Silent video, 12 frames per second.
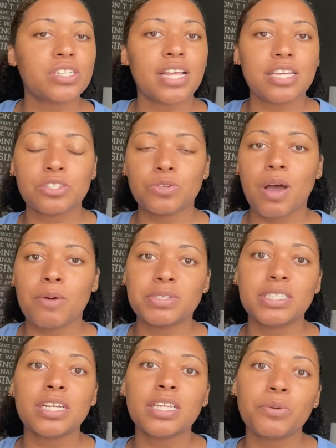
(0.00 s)
And that's who I was
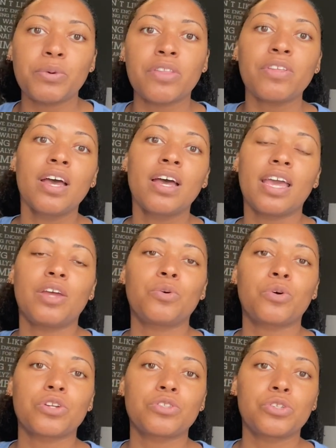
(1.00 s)
dealing with in
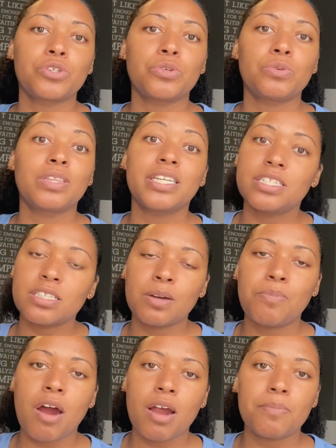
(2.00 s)
order to lease the
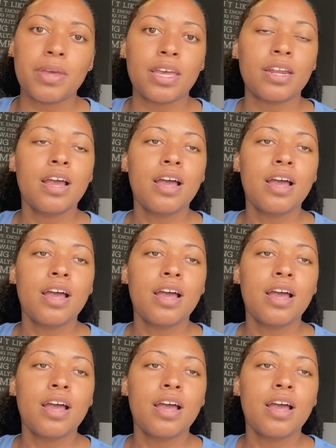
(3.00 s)
apartment.